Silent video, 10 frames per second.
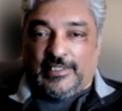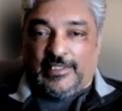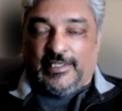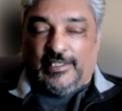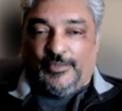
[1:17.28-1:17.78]

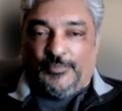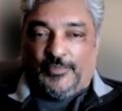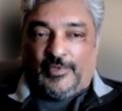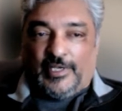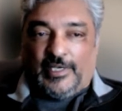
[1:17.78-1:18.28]

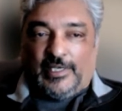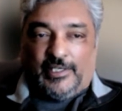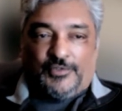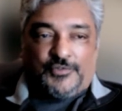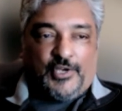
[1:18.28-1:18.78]

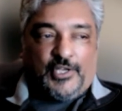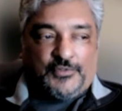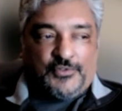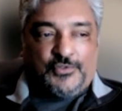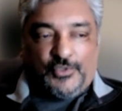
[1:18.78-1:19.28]
I
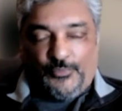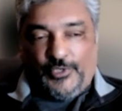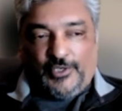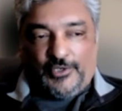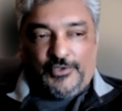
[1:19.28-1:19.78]
transferred to a
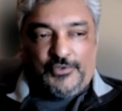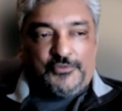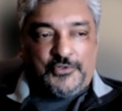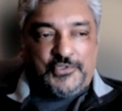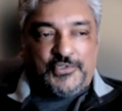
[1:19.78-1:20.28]
bigger
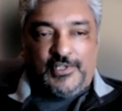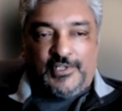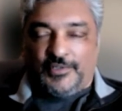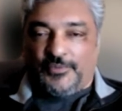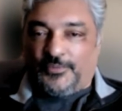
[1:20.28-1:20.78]

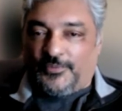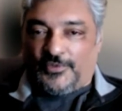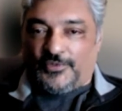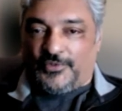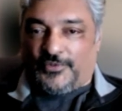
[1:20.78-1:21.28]
university to
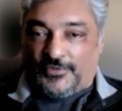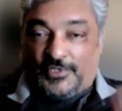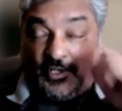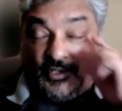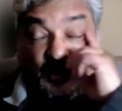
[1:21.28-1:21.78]
sort of
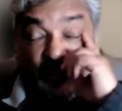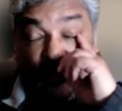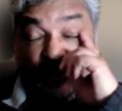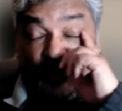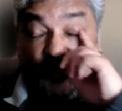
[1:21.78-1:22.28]
study
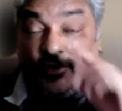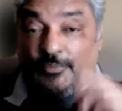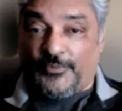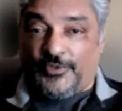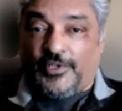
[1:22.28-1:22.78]
theater, had a
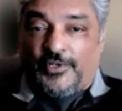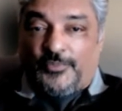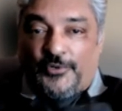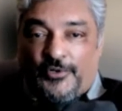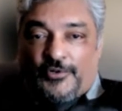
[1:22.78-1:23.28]
bigger
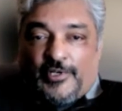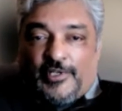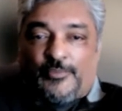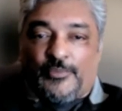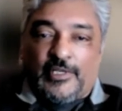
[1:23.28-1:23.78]
theater
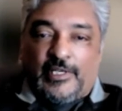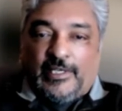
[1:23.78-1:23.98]
program.